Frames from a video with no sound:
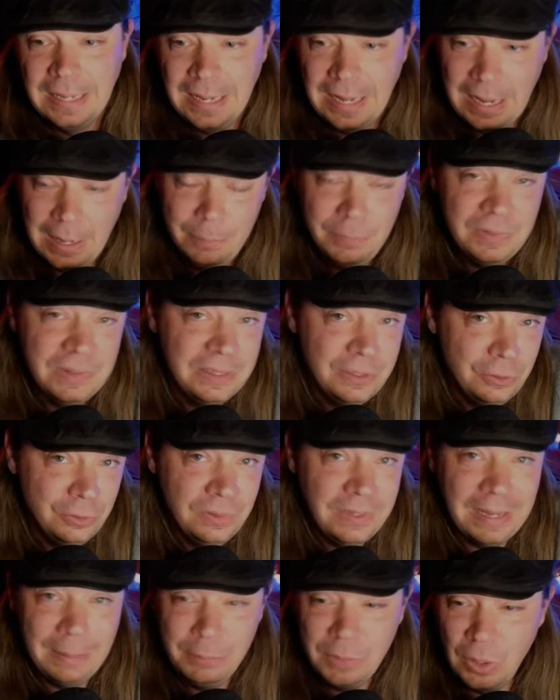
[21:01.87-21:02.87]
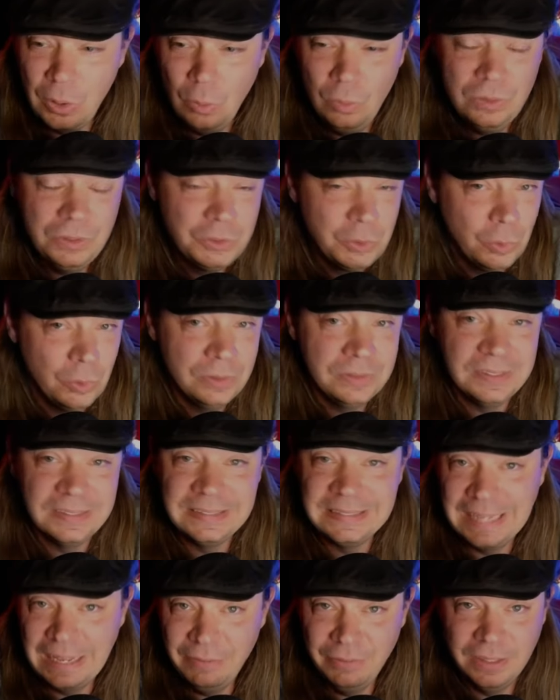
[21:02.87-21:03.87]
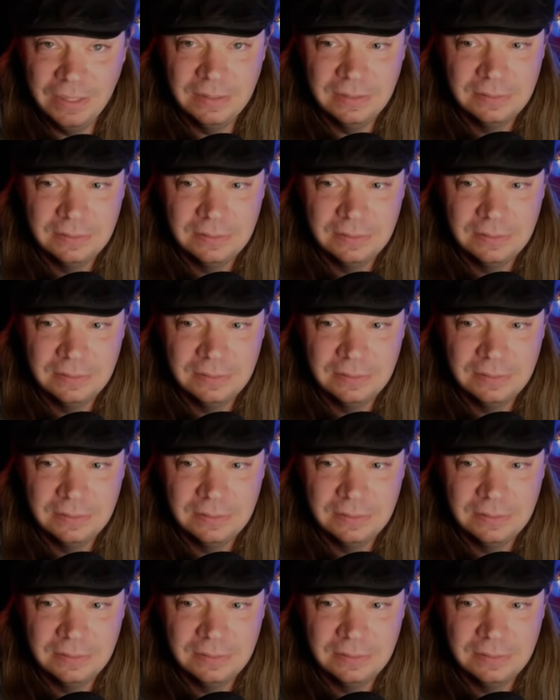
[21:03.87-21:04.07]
I'm going towards a 7,